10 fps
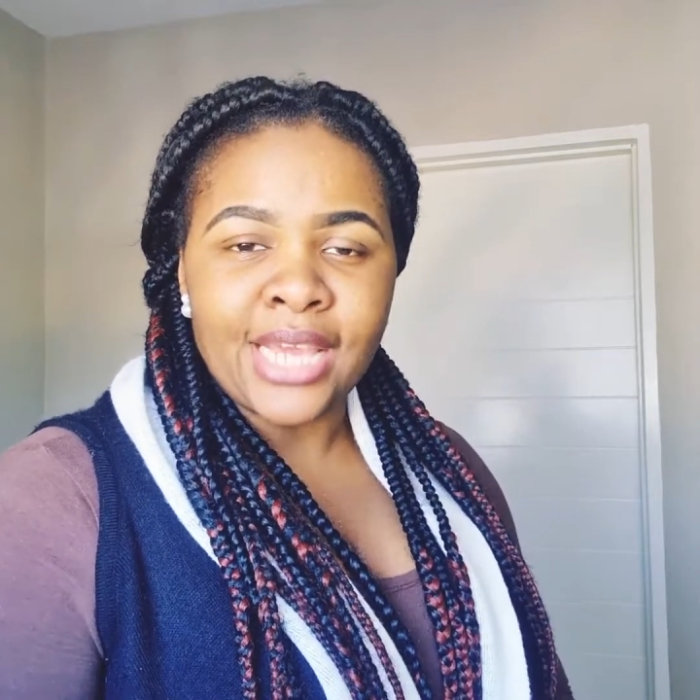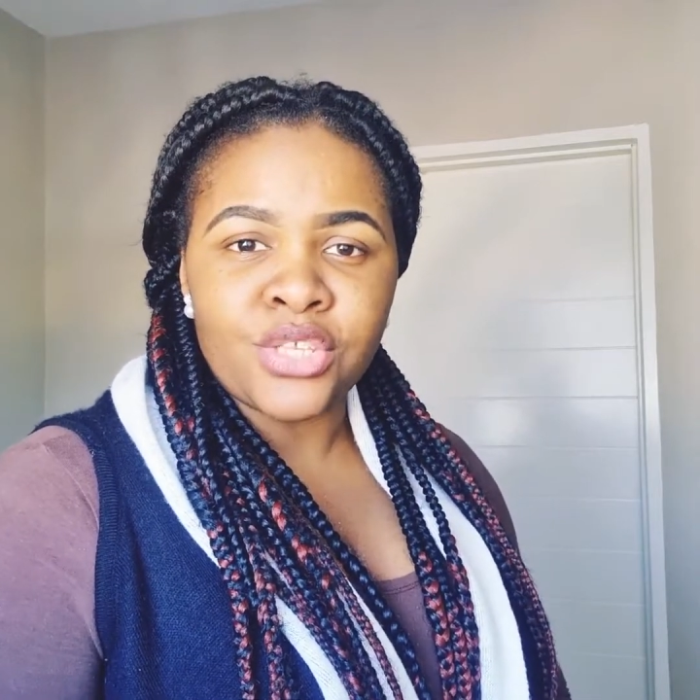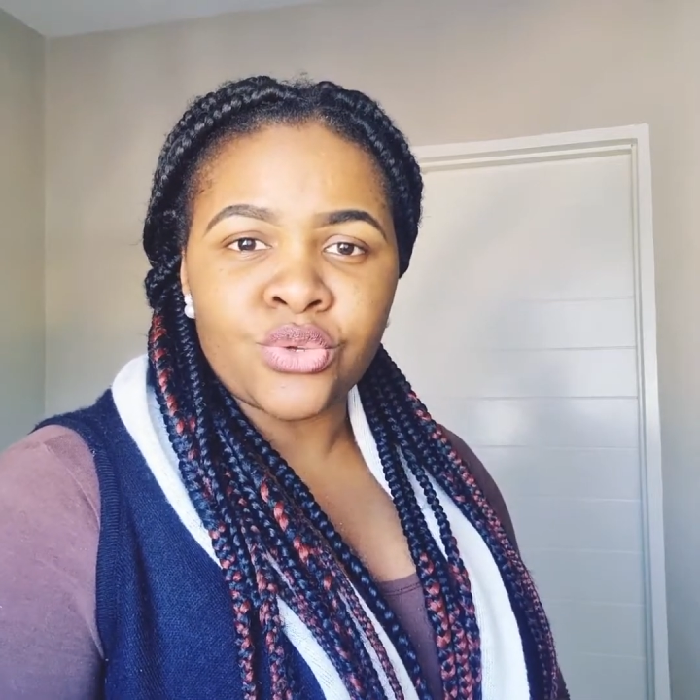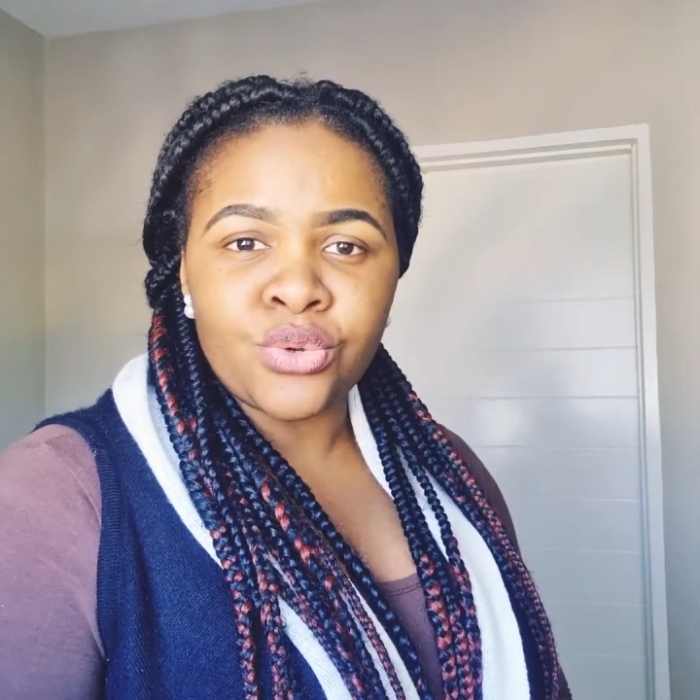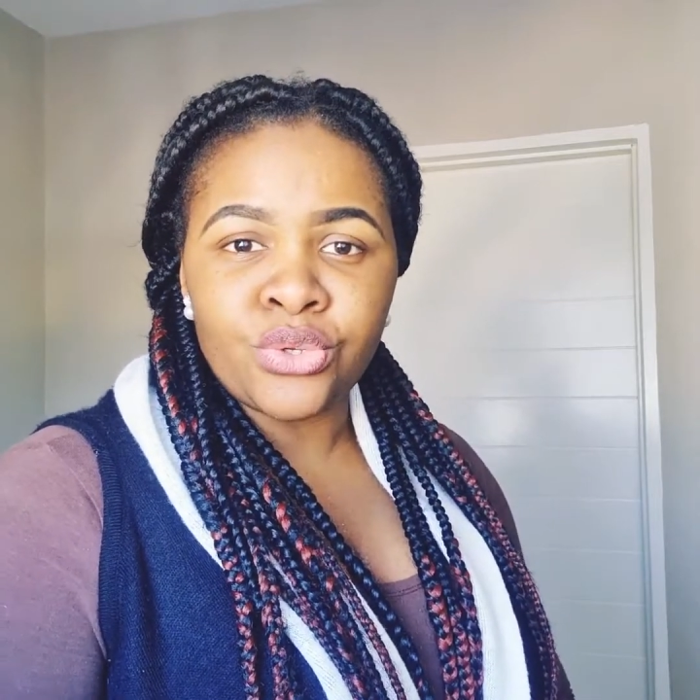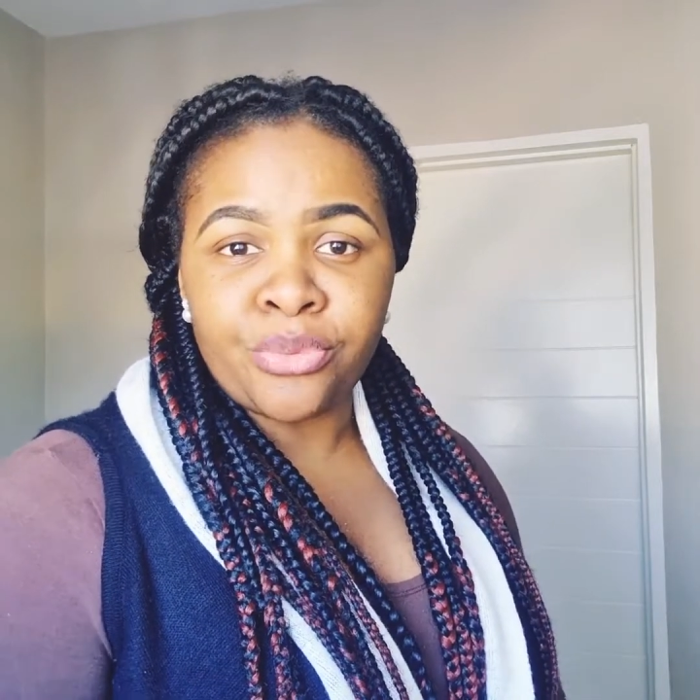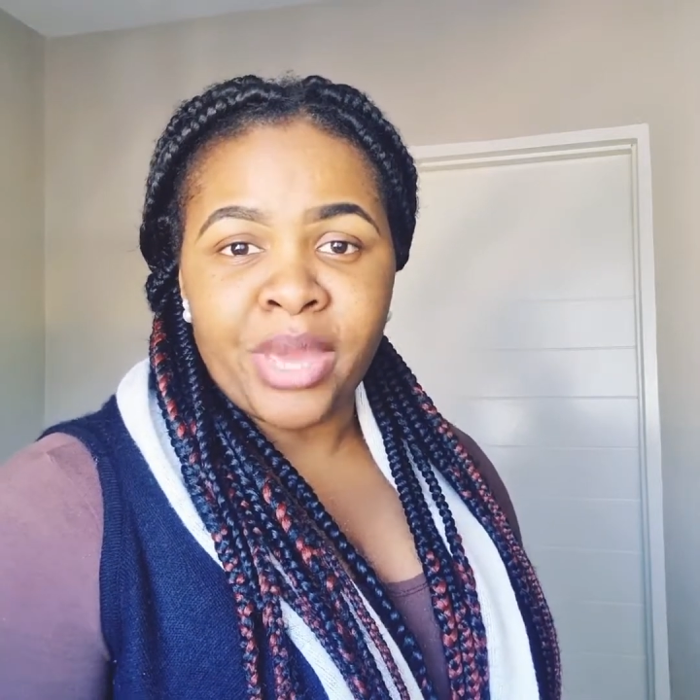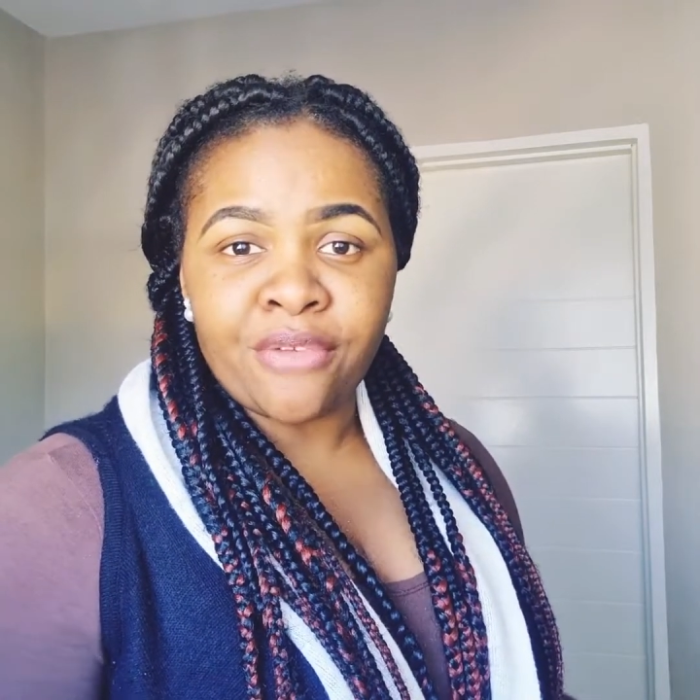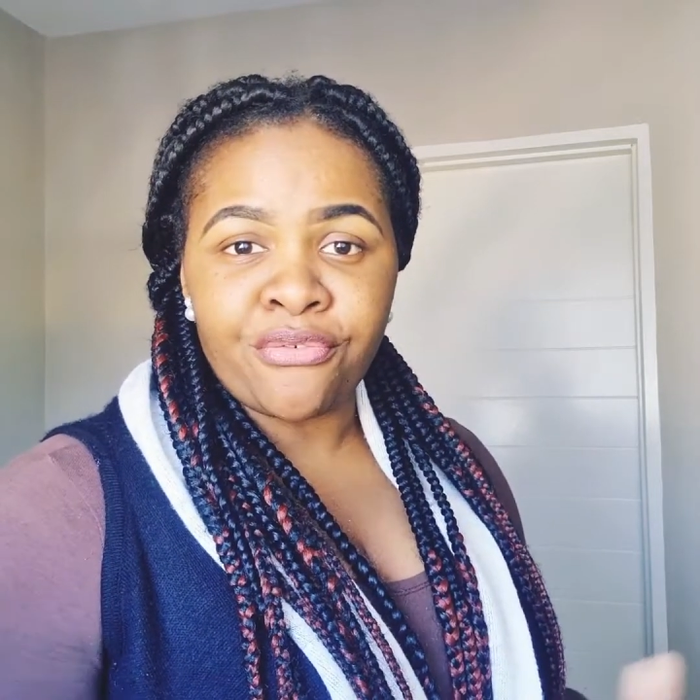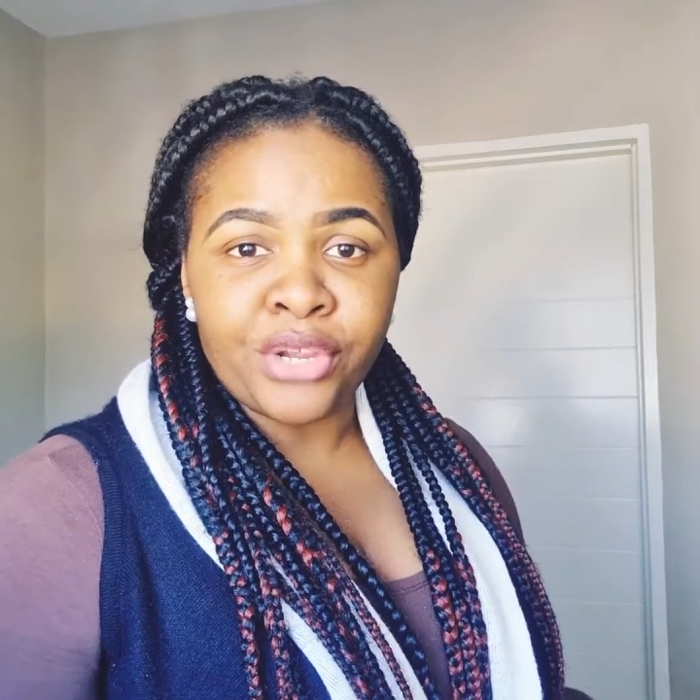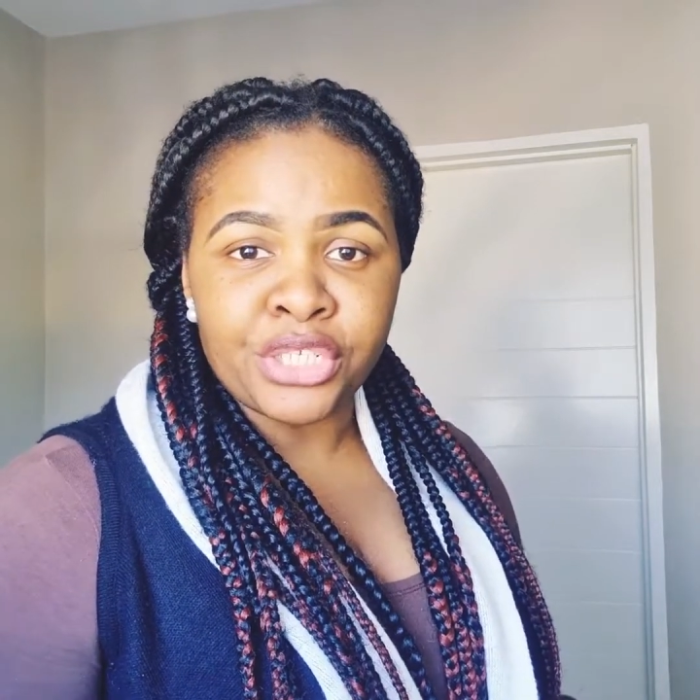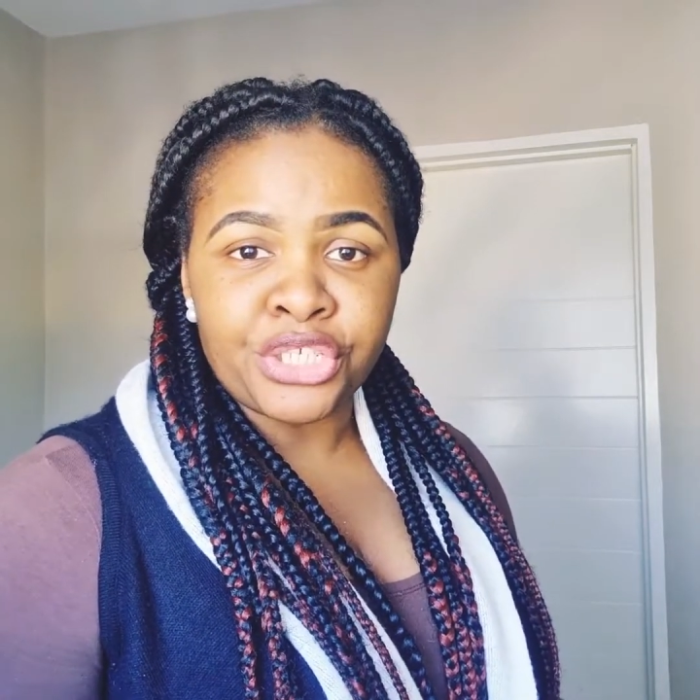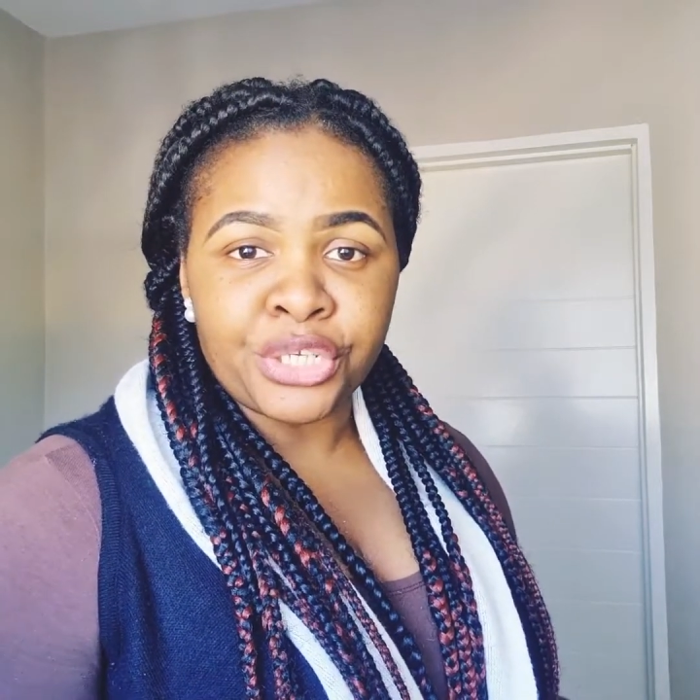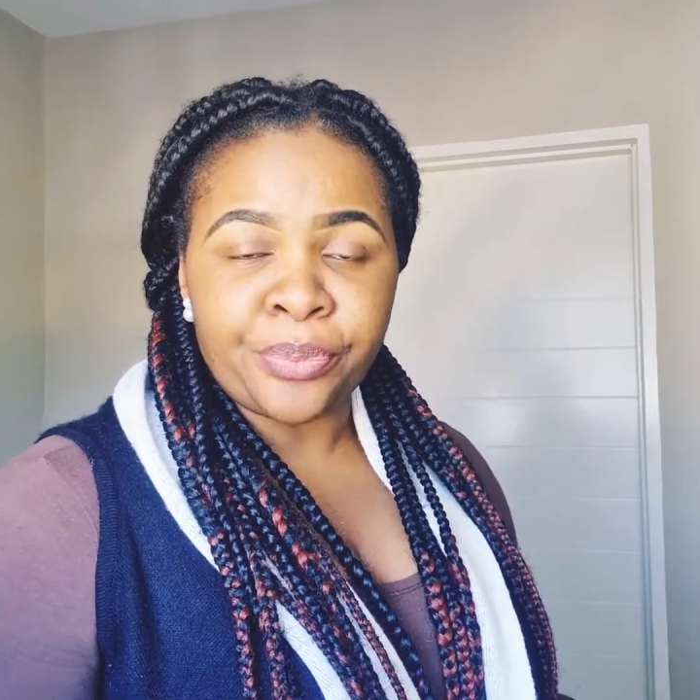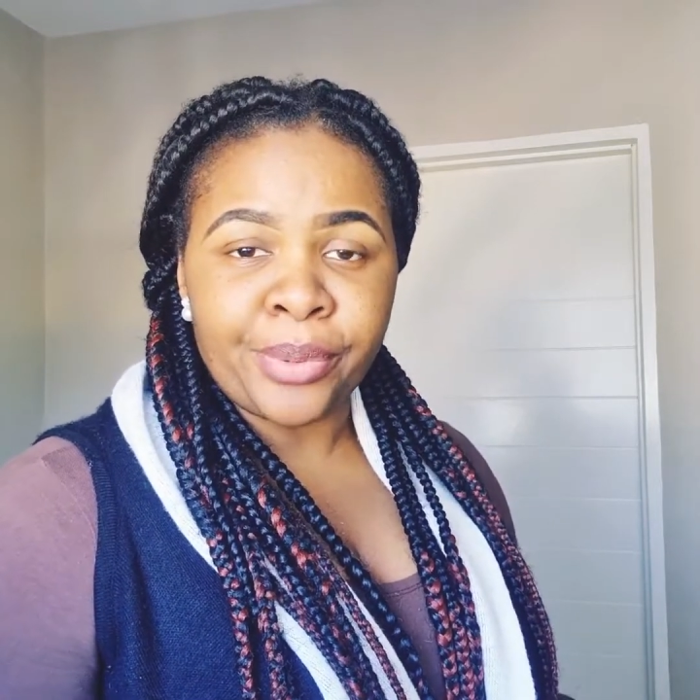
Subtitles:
school you make friendship,